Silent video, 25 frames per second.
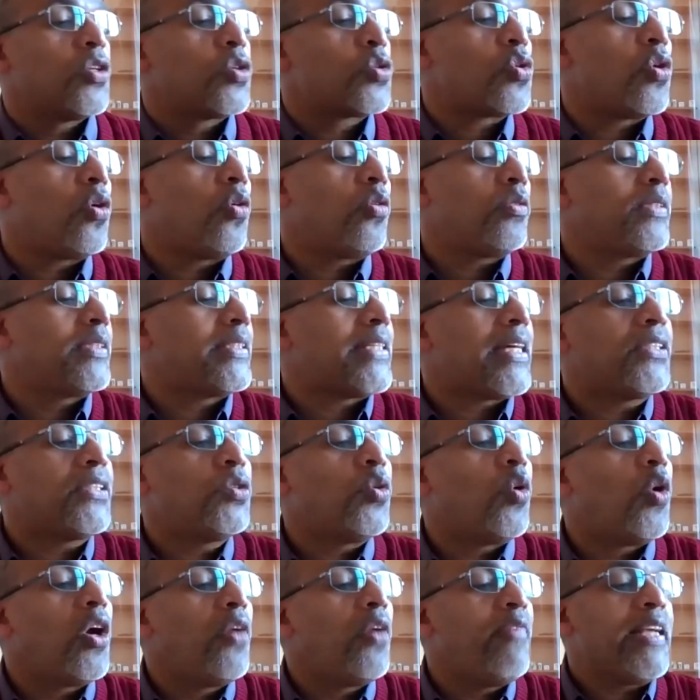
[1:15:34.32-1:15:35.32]
So
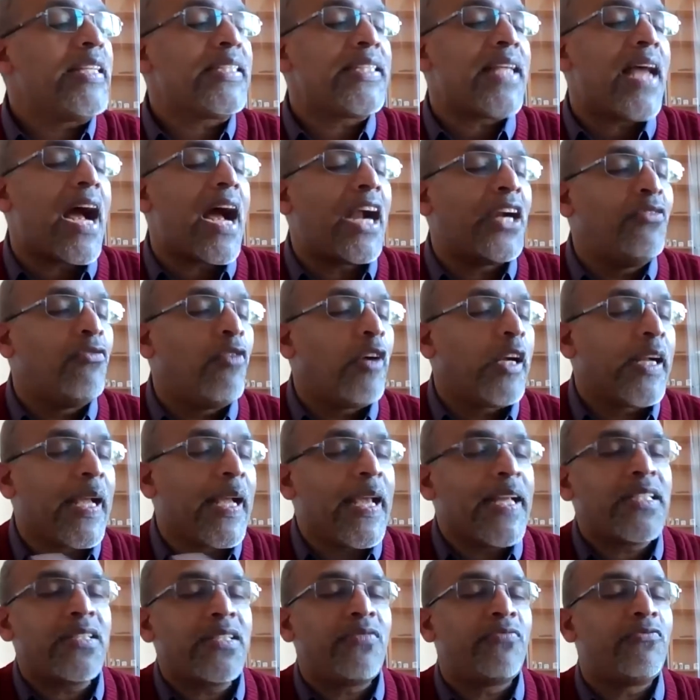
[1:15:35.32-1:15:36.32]
church always
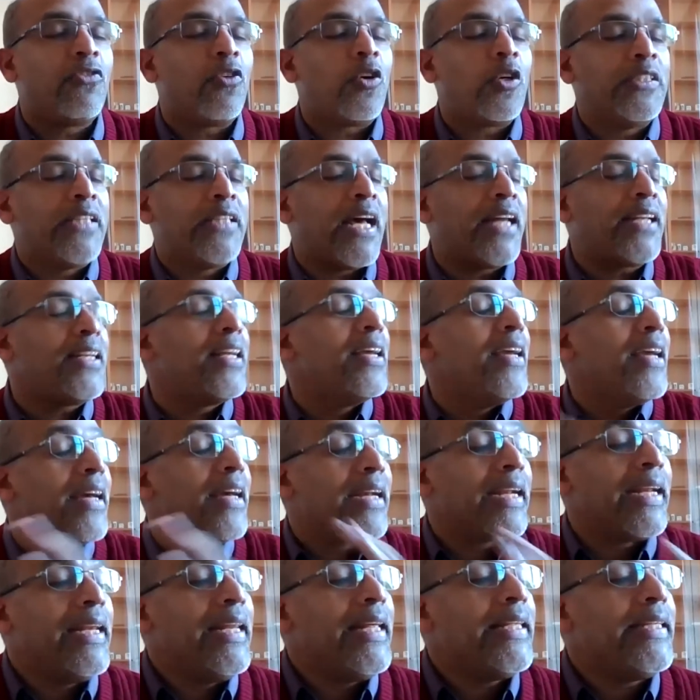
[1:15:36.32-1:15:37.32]
advocates for that
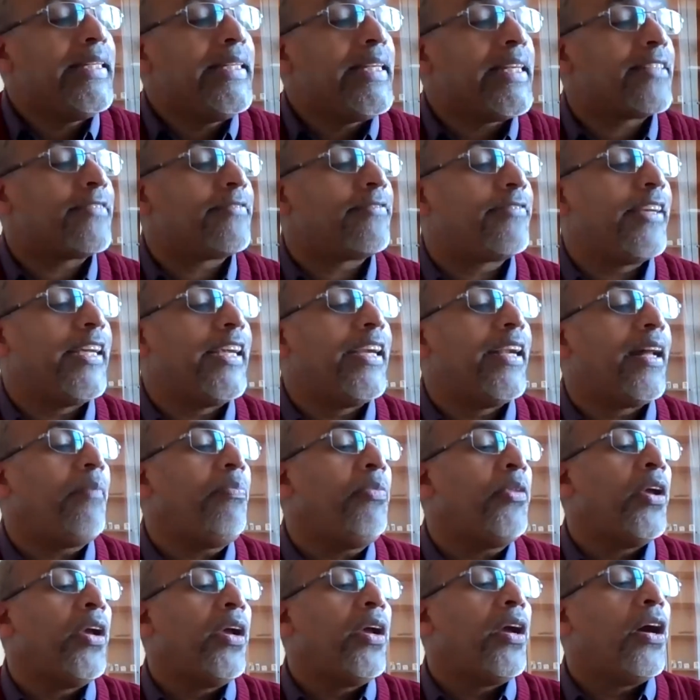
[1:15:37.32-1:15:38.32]
religious
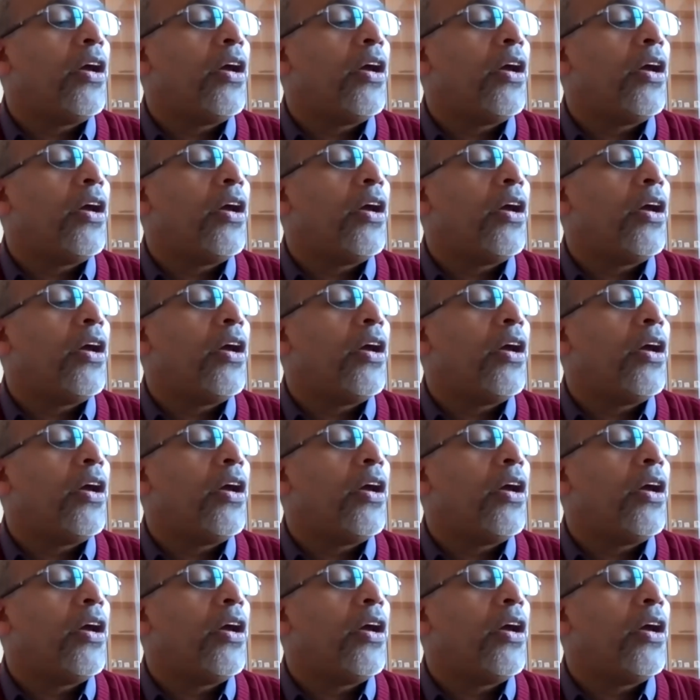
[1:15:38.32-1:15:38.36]
freedom.